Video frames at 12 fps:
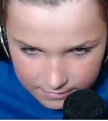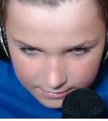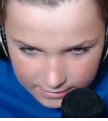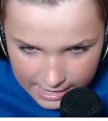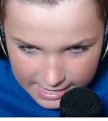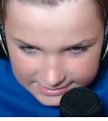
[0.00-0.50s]

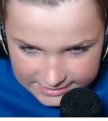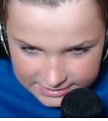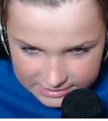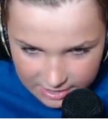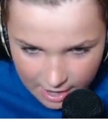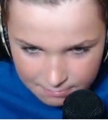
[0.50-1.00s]
Yeah,
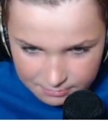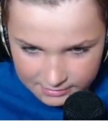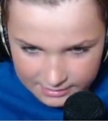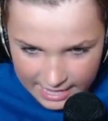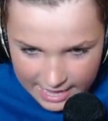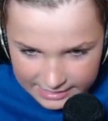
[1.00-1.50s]
stop
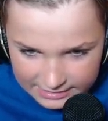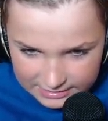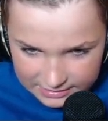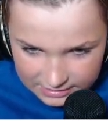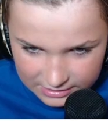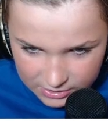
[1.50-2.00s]
that.
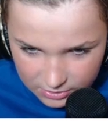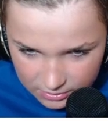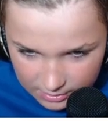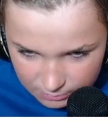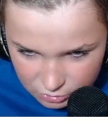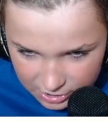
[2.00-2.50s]

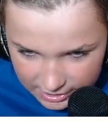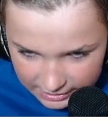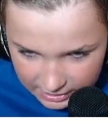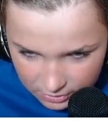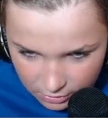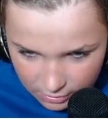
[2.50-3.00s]
I'm trying to
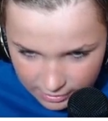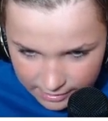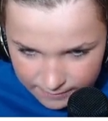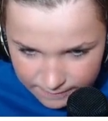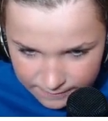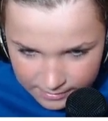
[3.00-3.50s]
kill
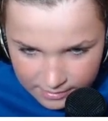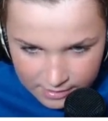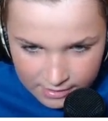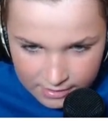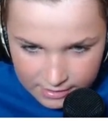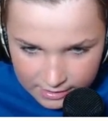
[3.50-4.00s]
him.
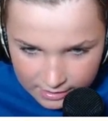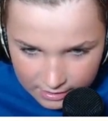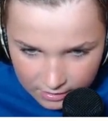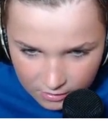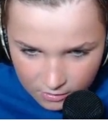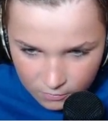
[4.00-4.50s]

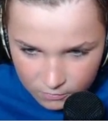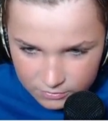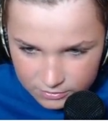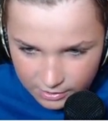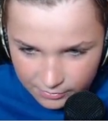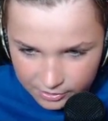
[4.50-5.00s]
Oh,
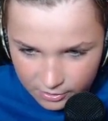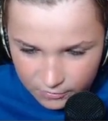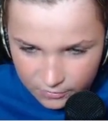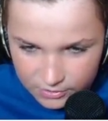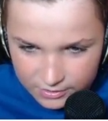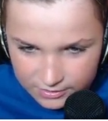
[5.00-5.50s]
there we go.
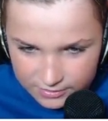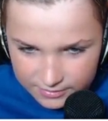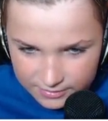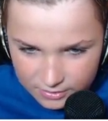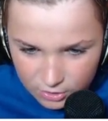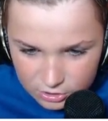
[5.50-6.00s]

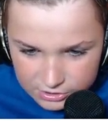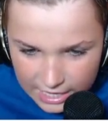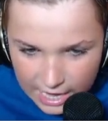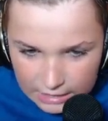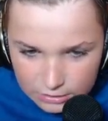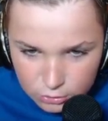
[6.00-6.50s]

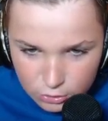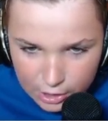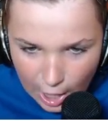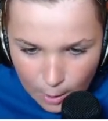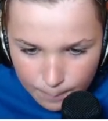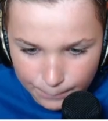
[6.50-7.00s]
Dad, look
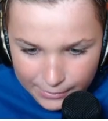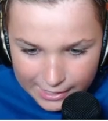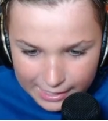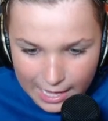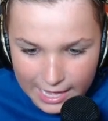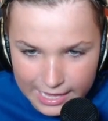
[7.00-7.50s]
how big
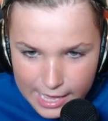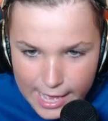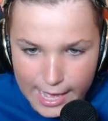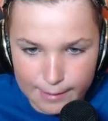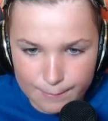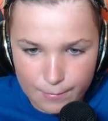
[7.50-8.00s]
I
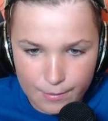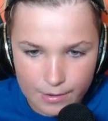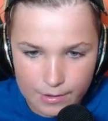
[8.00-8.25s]
am!